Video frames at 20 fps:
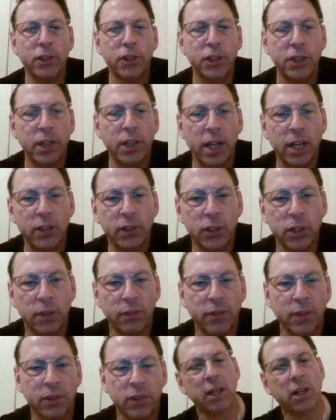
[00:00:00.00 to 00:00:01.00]
of their
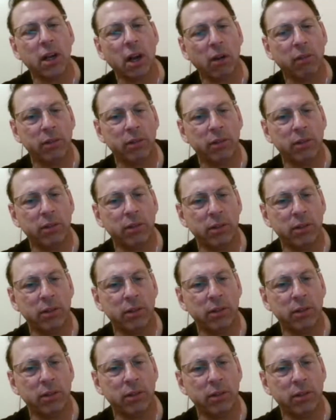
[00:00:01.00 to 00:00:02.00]
circulating currency
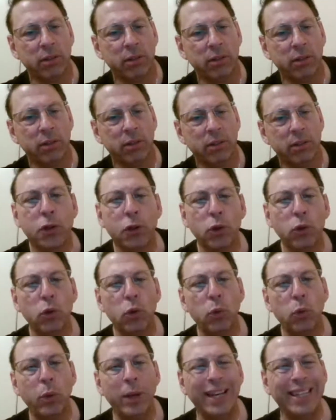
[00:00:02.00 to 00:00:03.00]
through
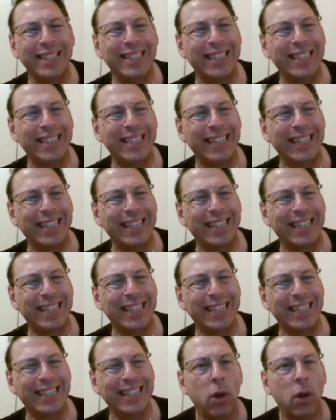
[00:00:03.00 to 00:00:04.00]
its excessive
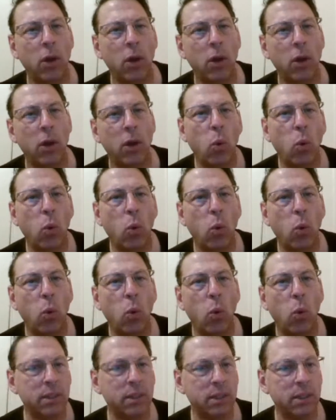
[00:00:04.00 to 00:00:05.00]

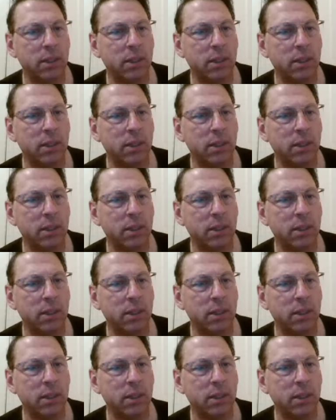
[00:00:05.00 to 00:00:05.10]
quantity.